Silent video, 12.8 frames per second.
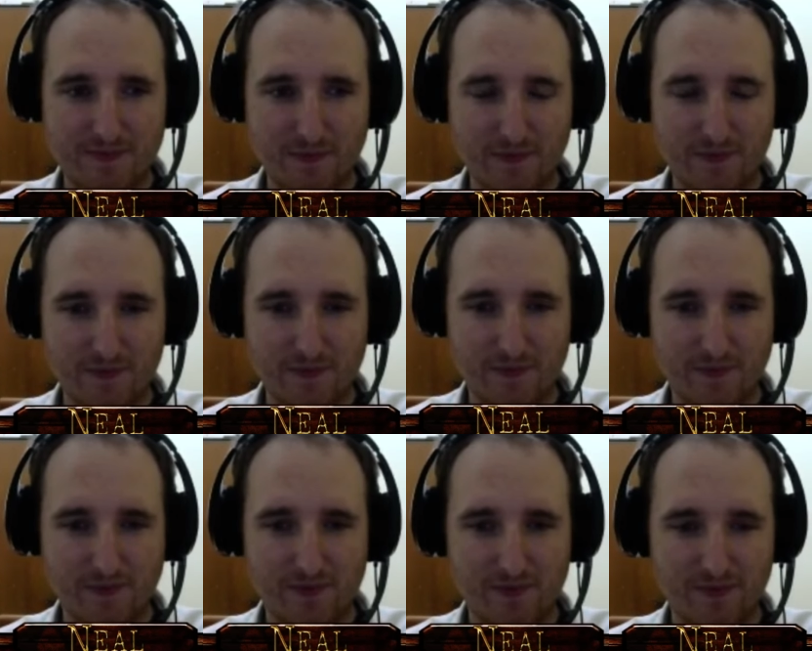
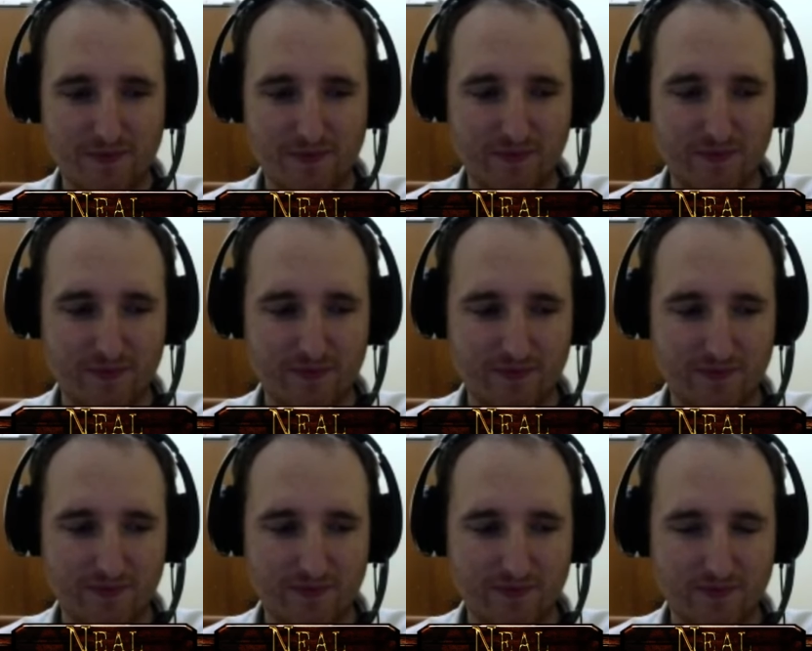
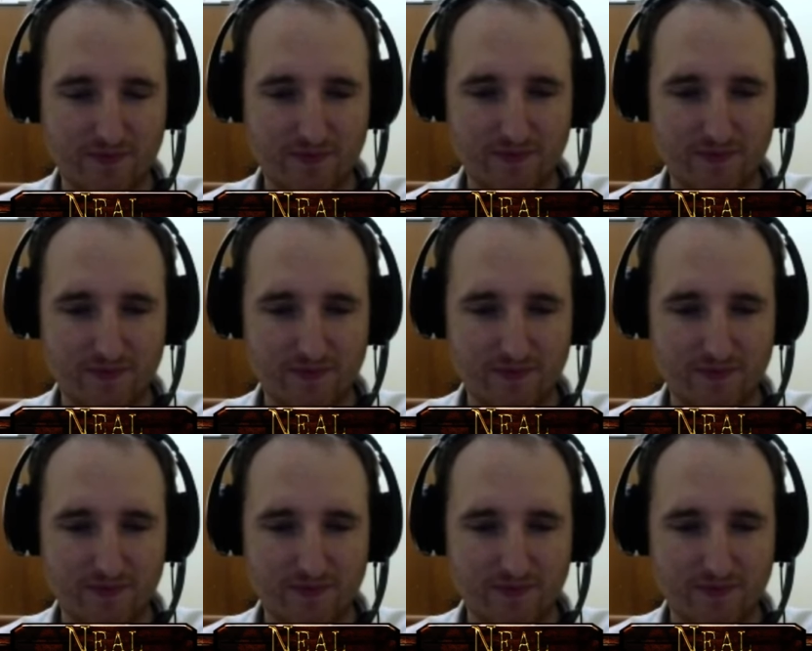(not speaking)